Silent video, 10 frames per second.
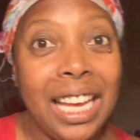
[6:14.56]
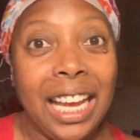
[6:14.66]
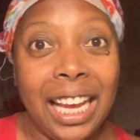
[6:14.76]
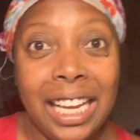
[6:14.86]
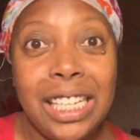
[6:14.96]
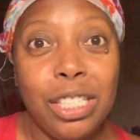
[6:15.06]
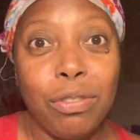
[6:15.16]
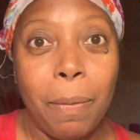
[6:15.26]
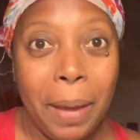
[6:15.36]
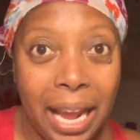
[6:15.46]
is
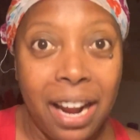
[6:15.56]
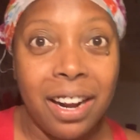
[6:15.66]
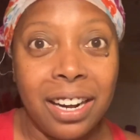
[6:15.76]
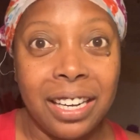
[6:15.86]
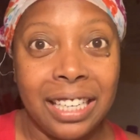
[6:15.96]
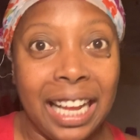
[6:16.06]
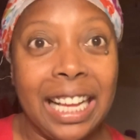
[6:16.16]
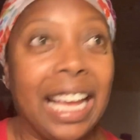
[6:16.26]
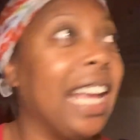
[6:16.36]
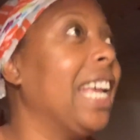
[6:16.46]
repaired.
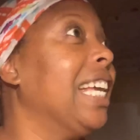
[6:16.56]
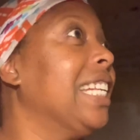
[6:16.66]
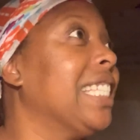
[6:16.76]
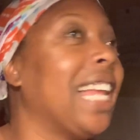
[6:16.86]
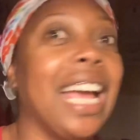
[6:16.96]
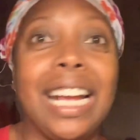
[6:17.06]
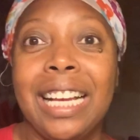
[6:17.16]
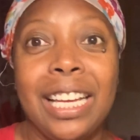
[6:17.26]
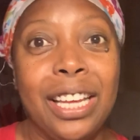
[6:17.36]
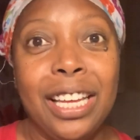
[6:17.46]
Like, is
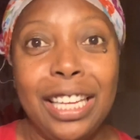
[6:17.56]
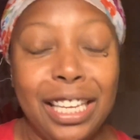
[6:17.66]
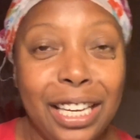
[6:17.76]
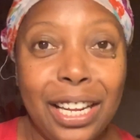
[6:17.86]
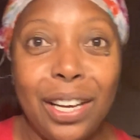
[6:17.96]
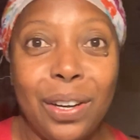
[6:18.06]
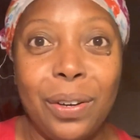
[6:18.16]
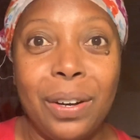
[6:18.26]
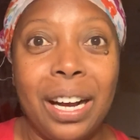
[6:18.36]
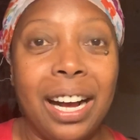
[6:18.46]
like, you
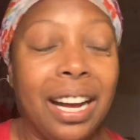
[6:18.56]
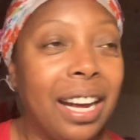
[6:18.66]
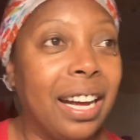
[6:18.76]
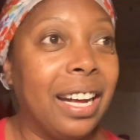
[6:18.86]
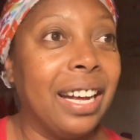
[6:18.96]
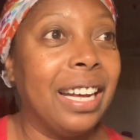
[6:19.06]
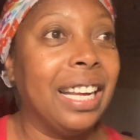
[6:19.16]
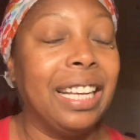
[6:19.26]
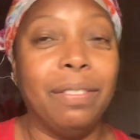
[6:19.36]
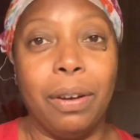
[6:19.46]
know, uh,
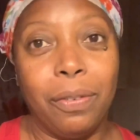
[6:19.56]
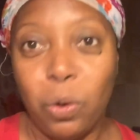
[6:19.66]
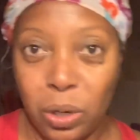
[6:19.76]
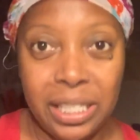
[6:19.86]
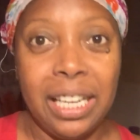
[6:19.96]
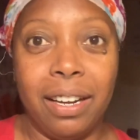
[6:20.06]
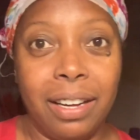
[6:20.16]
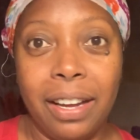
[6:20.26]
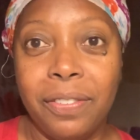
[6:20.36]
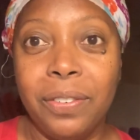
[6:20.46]
of course now
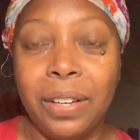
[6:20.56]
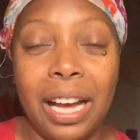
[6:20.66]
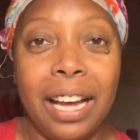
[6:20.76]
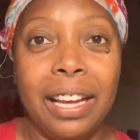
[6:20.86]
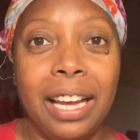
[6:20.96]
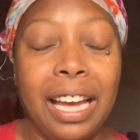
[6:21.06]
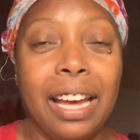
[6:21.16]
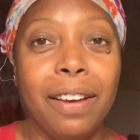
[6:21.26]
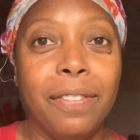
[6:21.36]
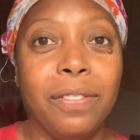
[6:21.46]
I've, I
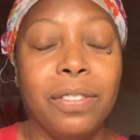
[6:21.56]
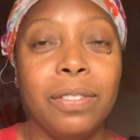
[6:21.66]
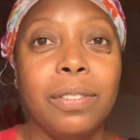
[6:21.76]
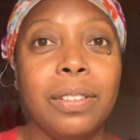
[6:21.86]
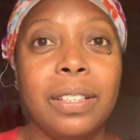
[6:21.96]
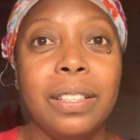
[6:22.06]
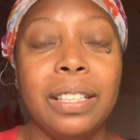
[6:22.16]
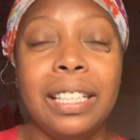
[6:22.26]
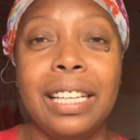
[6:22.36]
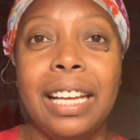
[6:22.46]
have,
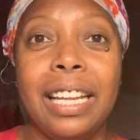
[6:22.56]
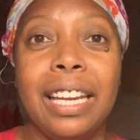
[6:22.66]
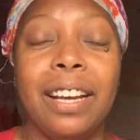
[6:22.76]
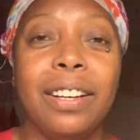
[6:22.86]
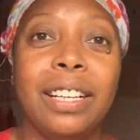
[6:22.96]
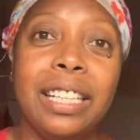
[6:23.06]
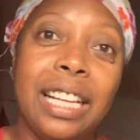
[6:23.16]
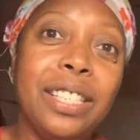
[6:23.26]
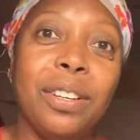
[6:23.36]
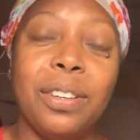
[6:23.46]
now
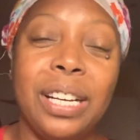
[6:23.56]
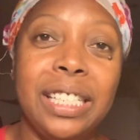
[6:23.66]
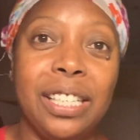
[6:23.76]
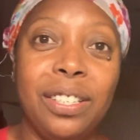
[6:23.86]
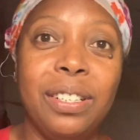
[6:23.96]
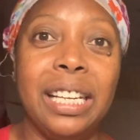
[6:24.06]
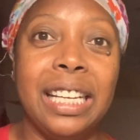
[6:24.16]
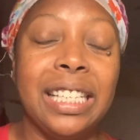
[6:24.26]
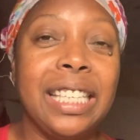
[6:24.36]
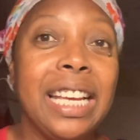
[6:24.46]
that's so crazy too
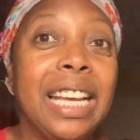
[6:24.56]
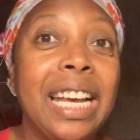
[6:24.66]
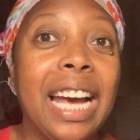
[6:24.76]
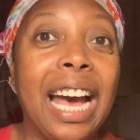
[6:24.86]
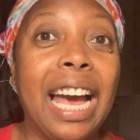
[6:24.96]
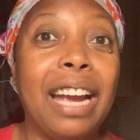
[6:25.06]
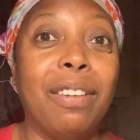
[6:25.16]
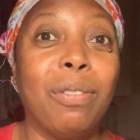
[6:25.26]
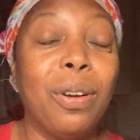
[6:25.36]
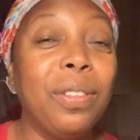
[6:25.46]
is I
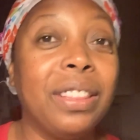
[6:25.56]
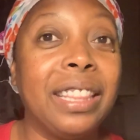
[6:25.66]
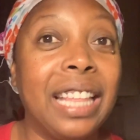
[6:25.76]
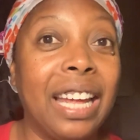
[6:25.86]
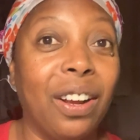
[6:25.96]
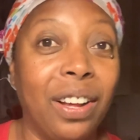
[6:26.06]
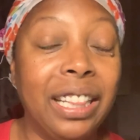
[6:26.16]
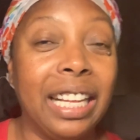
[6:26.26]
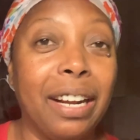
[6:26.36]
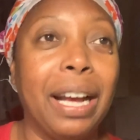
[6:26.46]
wrote that
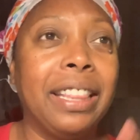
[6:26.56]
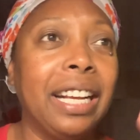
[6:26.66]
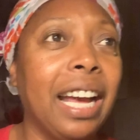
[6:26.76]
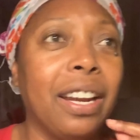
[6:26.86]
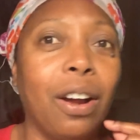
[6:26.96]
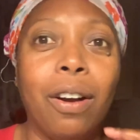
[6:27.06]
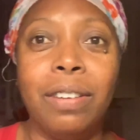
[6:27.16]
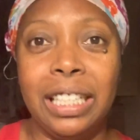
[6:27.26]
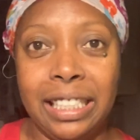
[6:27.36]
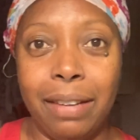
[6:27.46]
on there. I think I had
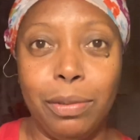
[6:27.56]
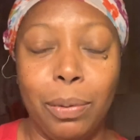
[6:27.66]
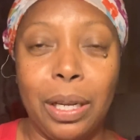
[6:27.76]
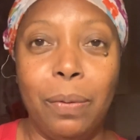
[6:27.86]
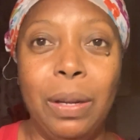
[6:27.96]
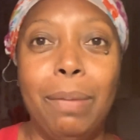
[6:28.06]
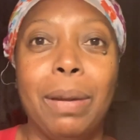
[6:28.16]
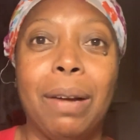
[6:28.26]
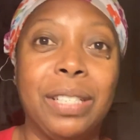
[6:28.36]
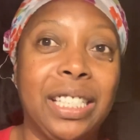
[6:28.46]
already stopped smoking weed,
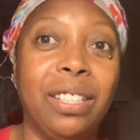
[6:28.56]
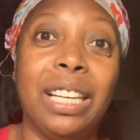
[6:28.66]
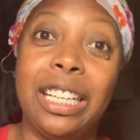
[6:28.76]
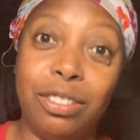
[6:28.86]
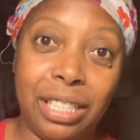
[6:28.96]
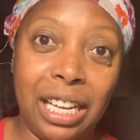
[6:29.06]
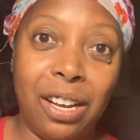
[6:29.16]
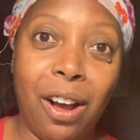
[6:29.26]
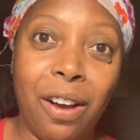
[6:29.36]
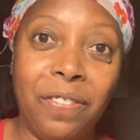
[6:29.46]
but I was still like drinking
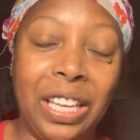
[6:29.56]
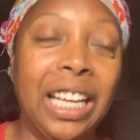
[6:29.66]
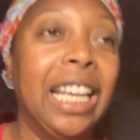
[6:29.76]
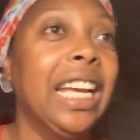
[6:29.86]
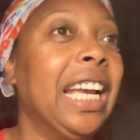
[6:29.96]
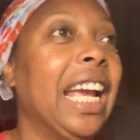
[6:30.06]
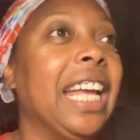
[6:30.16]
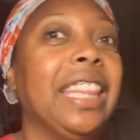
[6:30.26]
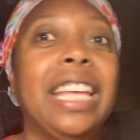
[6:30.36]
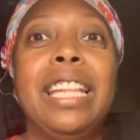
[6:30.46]
coffee
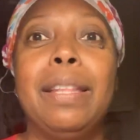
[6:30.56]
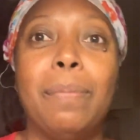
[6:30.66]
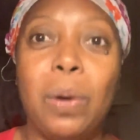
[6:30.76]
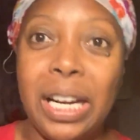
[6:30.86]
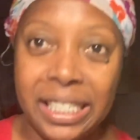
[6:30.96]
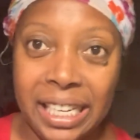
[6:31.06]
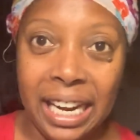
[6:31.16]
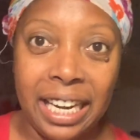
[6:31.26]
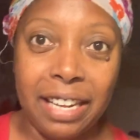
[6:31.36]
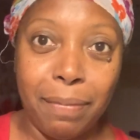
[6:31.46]
and then the more I said
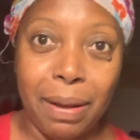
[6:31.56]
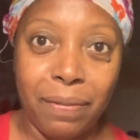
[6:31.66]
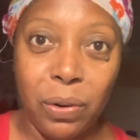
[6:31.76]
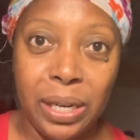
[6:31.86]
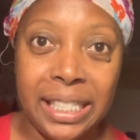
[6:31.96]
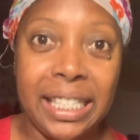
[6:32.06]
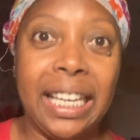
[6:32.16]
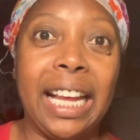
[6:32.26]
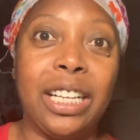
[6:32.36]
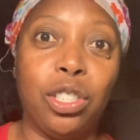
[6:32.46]
I love my voice, the
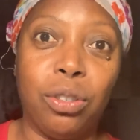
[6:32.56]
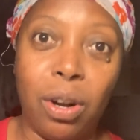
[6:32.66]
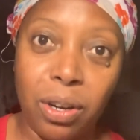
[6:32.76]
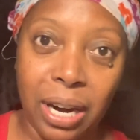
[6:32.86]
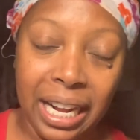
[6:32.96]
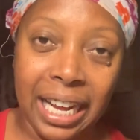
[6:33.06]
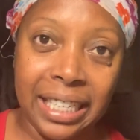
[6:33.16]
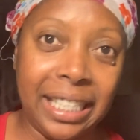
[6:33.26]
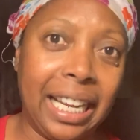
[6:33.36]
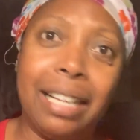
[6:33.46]
like stronger I
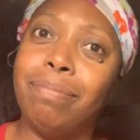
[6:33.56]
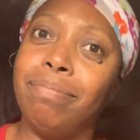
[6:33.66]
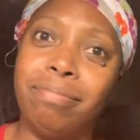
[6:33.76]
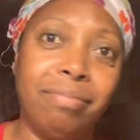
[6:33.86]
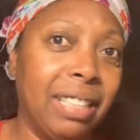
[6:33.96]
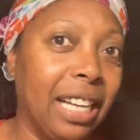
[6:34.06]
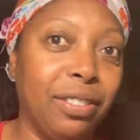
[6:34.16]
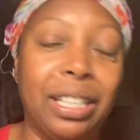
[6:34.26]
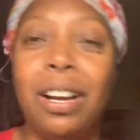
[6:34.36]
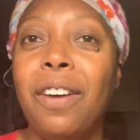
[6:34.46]
got to like mm, not
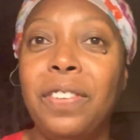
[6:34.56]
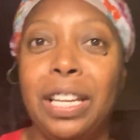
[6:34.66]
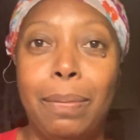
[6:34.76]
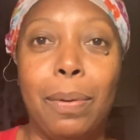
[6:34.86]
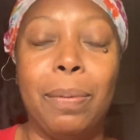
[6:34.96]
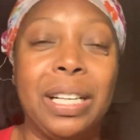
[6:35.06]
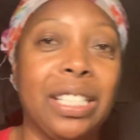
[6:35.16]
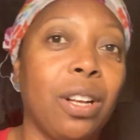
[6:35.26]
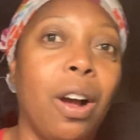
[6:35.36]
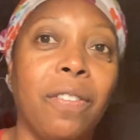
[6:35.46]
drink coffee anymore because
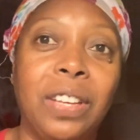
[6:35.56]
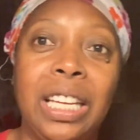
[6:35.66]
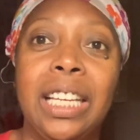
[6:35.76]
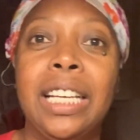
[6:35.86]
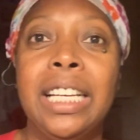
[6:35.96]
coffee